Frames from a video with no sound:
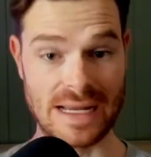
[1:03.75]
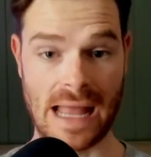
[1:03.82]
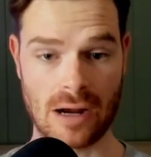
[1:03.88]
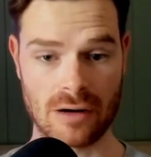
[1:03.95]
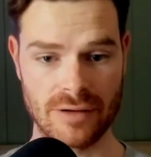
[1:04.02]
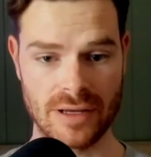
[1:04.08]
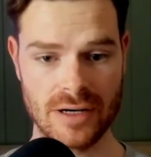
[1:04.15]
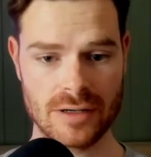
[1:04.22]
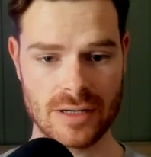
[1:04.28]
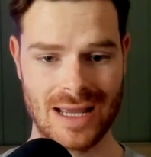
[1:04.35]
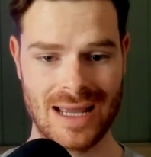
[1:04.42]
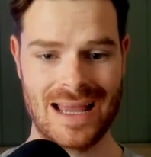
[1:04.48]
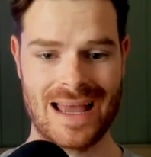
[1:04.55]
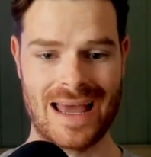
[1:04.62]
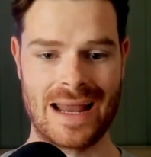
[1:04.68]
aggravated
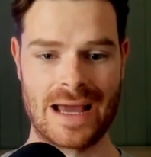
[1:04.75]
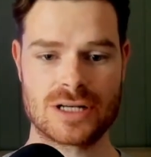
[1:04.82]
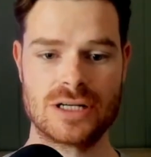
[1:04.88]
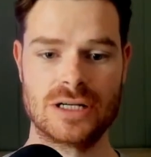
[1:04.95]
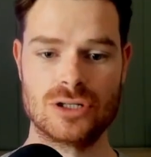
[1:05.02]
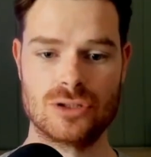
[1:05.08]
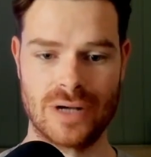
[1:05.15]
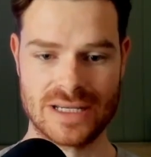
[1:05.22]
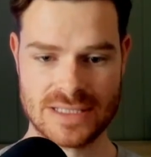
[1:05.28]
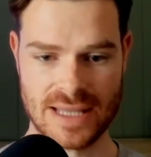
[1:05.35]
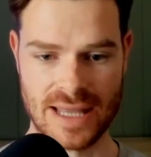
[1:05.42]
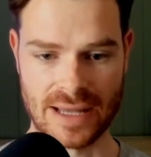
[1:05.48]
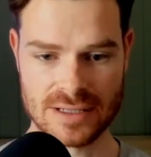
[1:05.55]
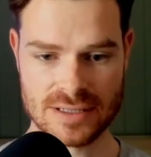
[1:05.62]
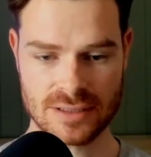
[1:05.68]
and actually address
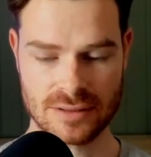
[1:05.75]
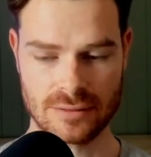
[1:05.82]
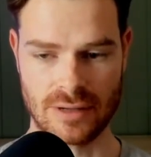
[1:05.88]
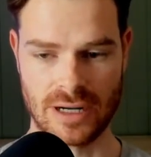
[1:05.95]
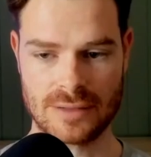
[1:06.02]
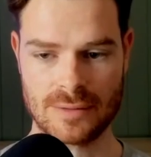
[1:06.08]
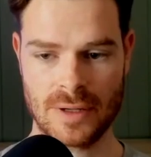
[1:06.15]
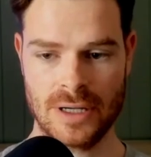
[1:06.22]
that, right?